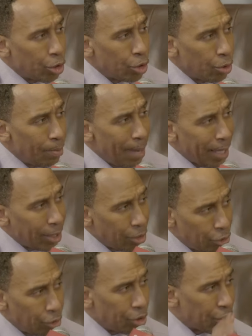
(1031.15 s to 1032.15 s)
to you
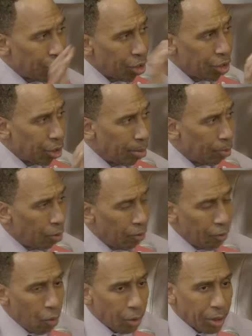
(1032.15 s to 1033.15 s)
making your decision to
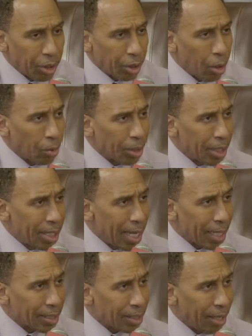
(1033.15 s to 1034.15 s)
move on and to go to the
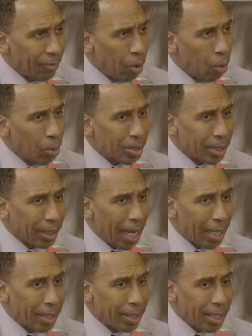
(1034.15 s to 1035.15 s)
next level? And what's the
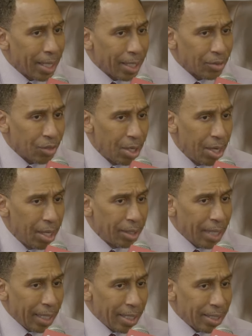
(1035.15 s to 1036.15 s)
kind of things
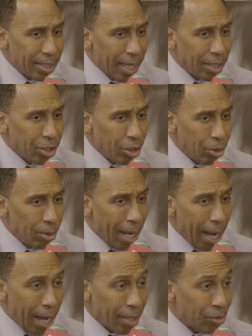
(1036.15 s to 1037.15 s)
that he said to you
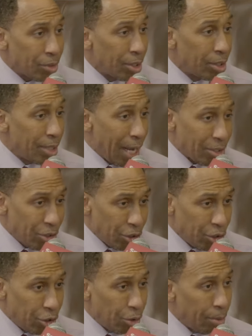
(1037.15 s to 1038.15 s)
guys, not
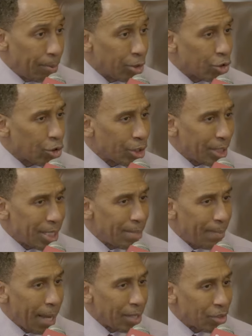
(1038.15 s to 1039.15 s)
just you, but your
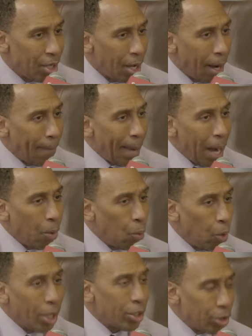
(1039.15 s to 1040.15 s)
teammates, about
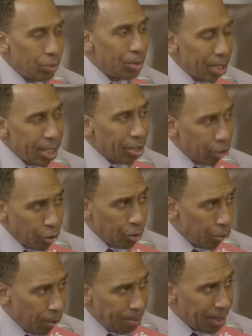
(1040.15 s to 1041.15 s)
what you need to
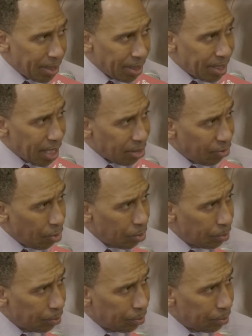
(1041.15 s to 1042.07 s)
do to be successful?